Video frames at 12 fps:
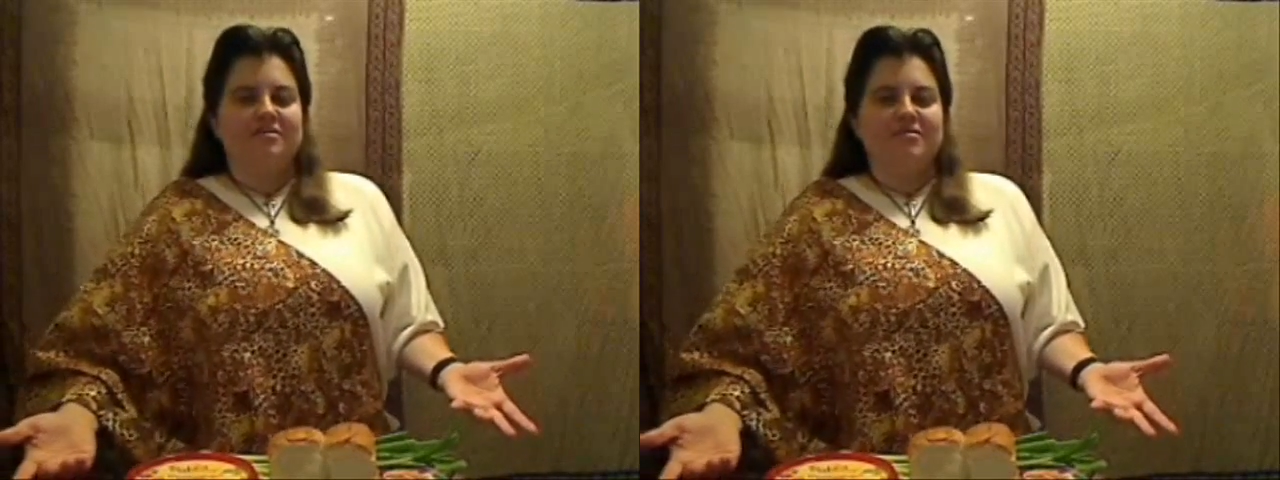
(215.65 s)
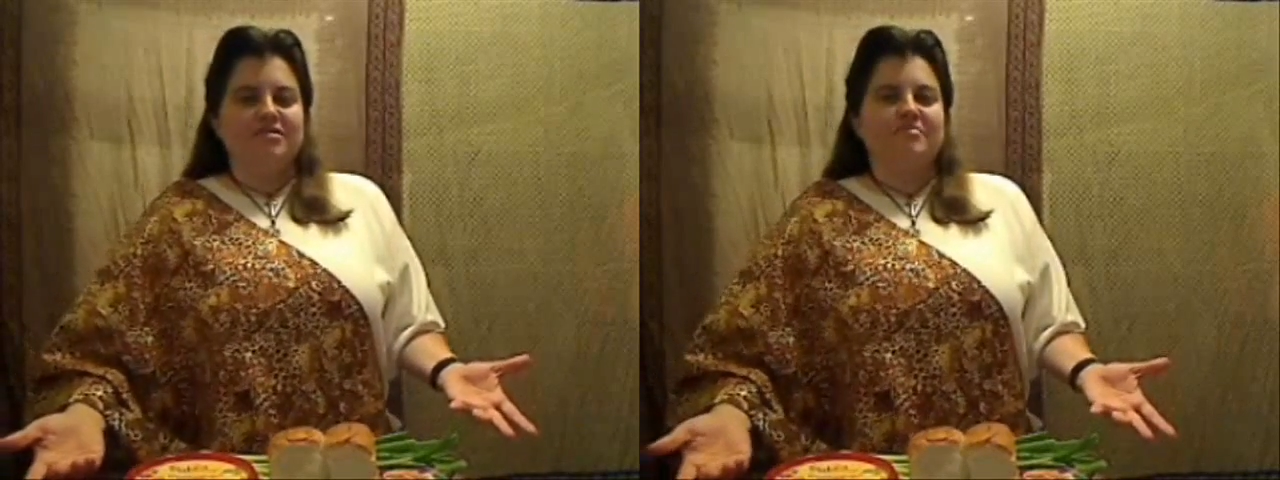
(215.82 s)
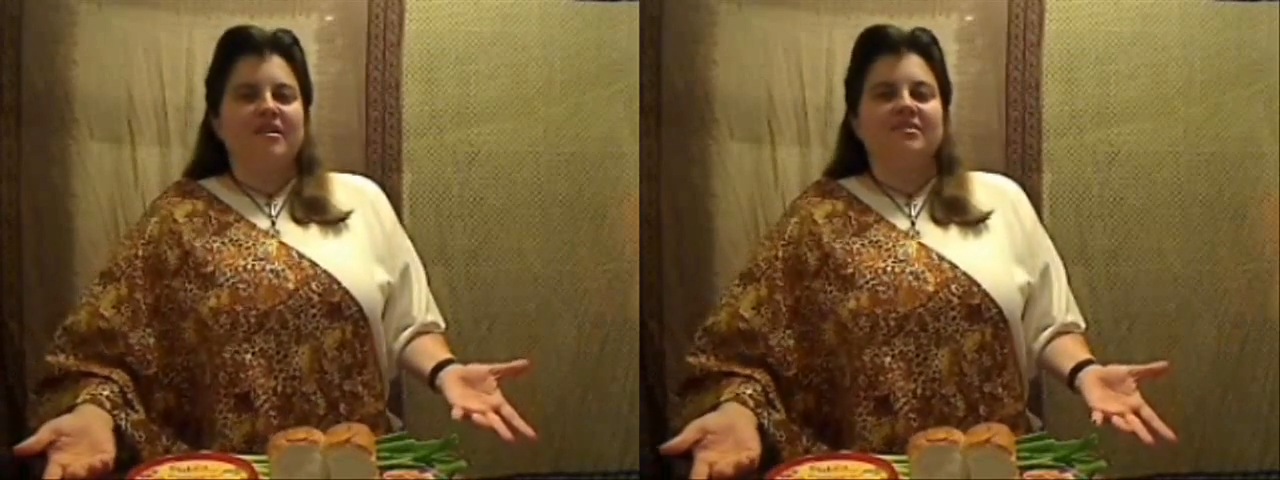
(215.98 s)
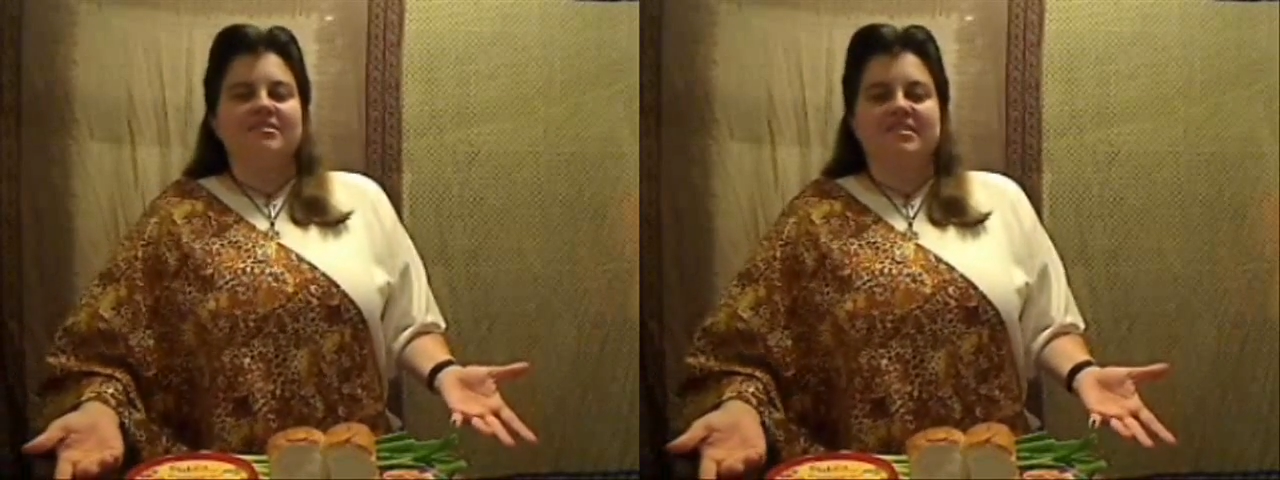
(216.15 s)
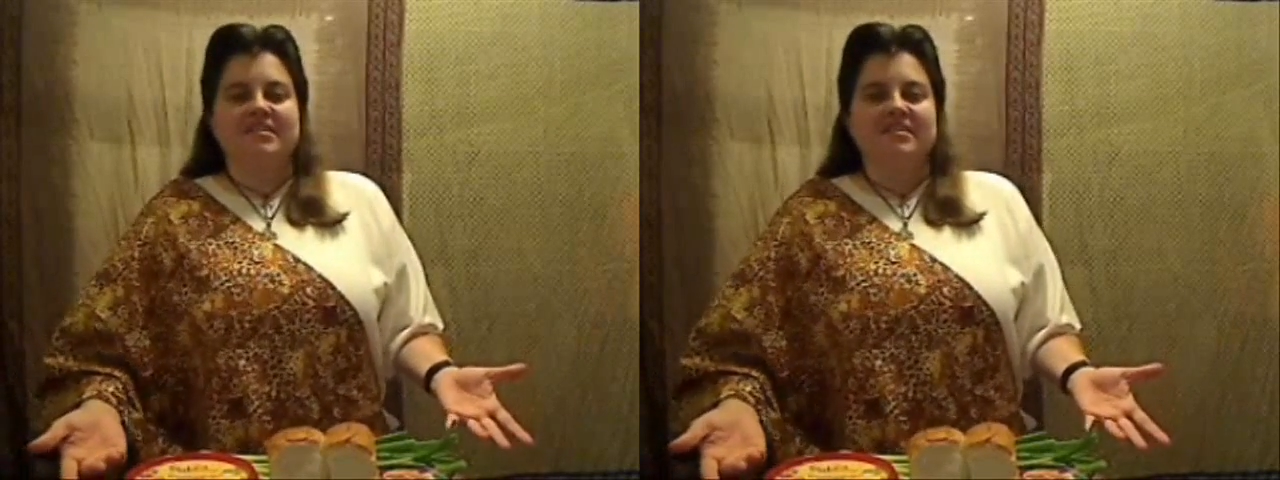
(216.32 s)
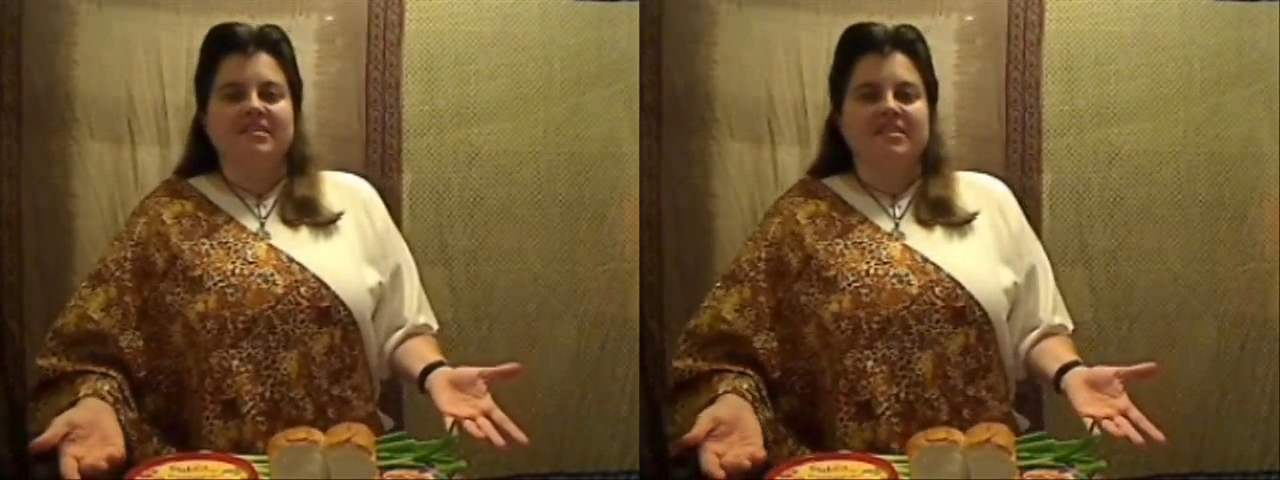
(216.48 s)
He's
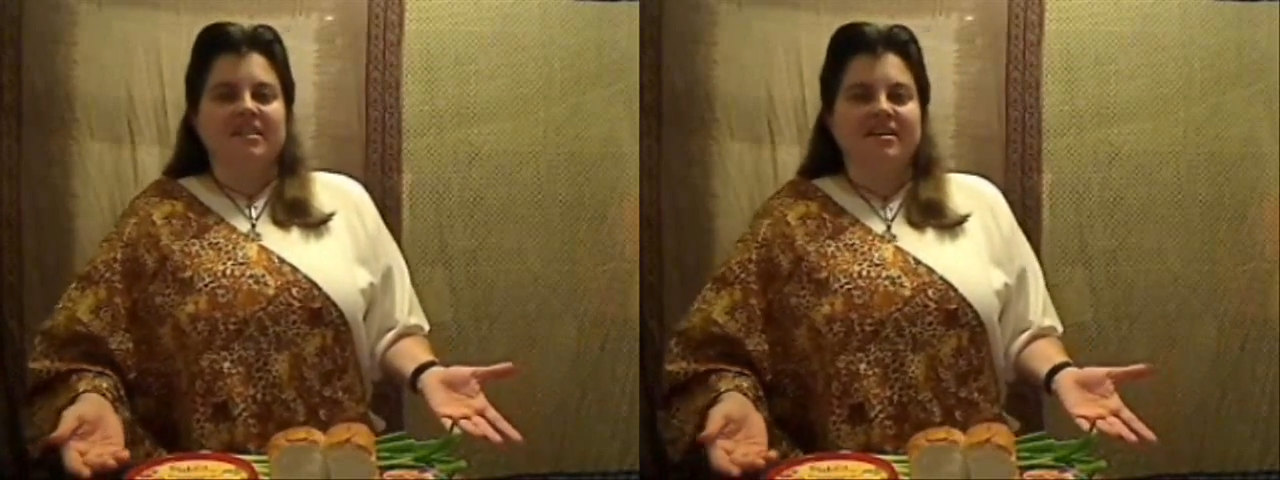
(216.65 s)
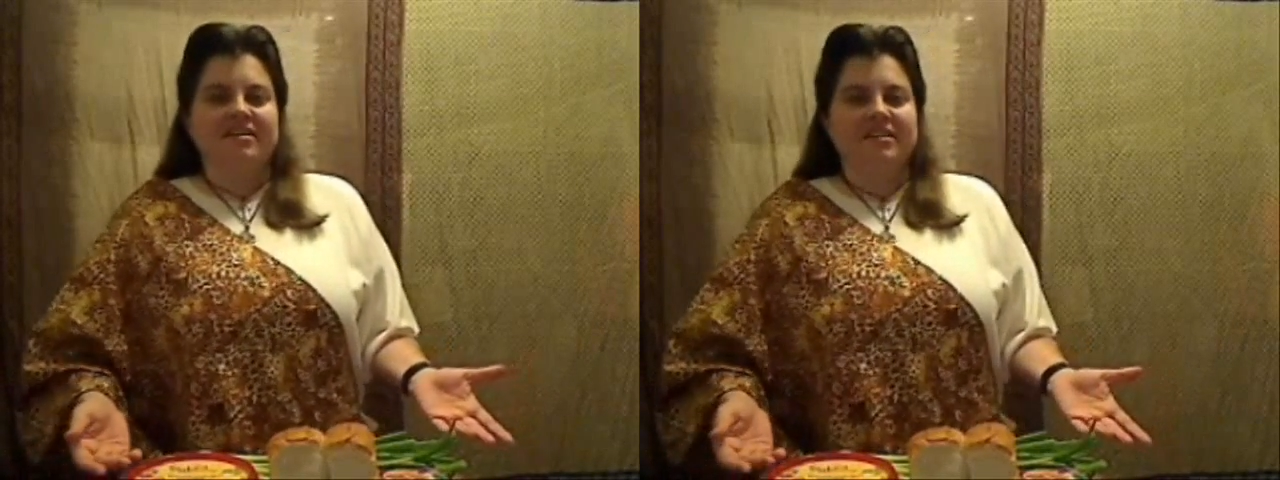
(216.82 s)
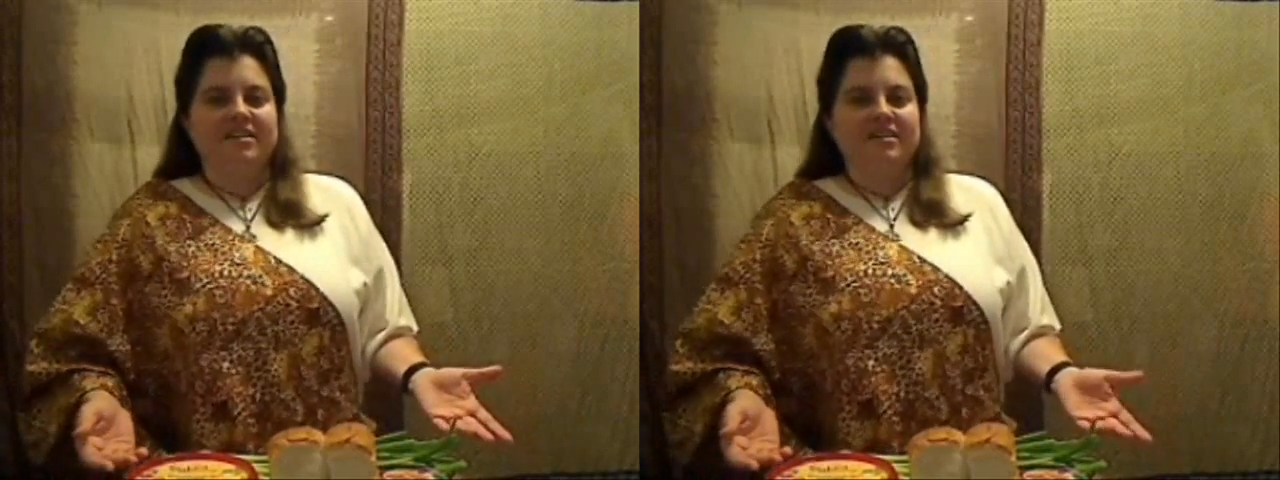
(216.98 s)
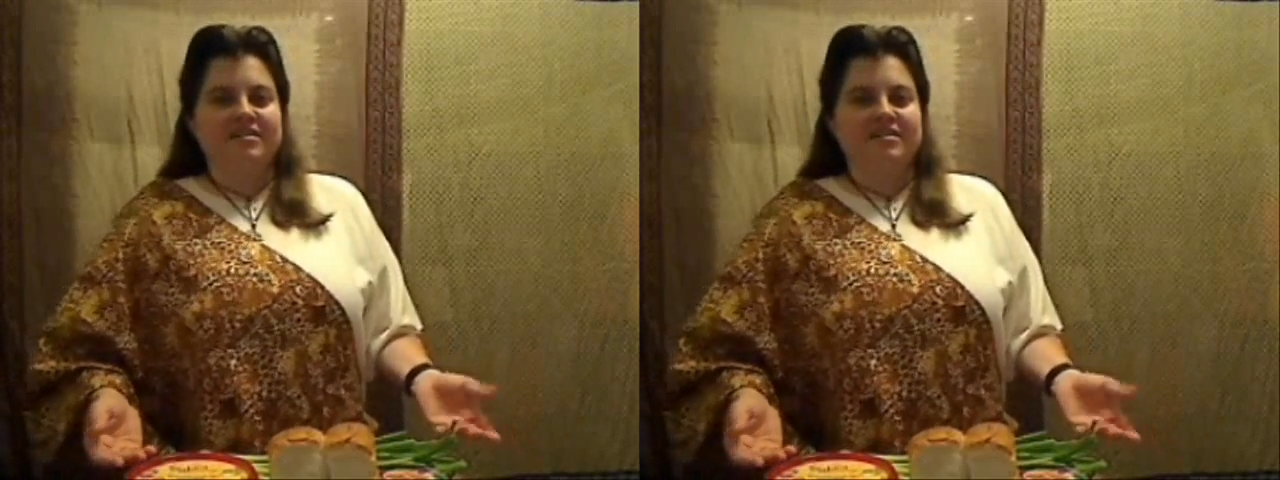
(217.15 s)
Palestinian, and